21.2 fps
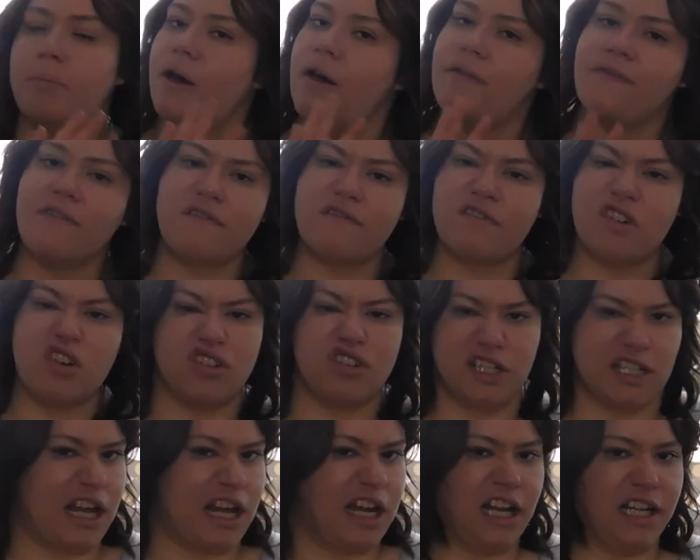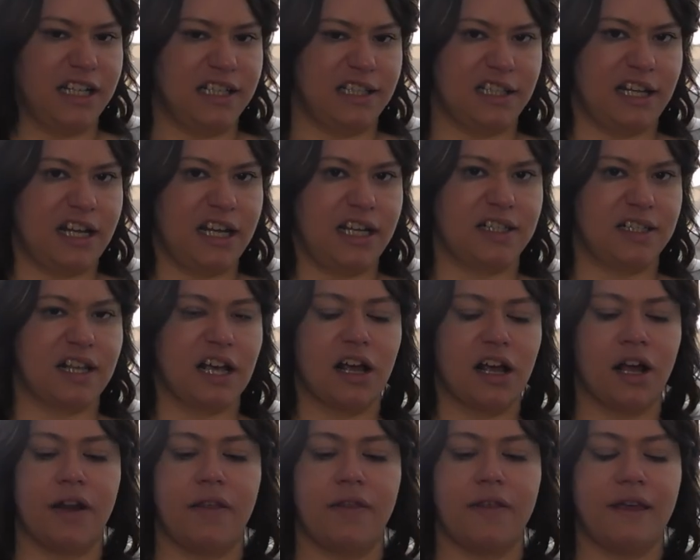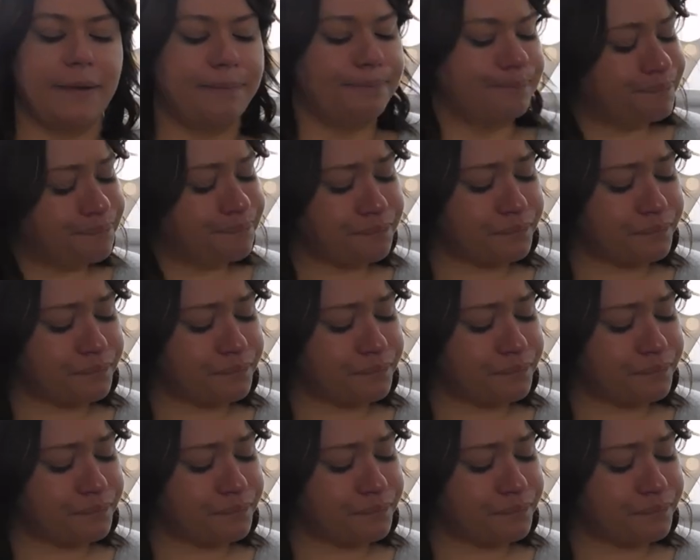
perfect for contact lenses, that kind of thing.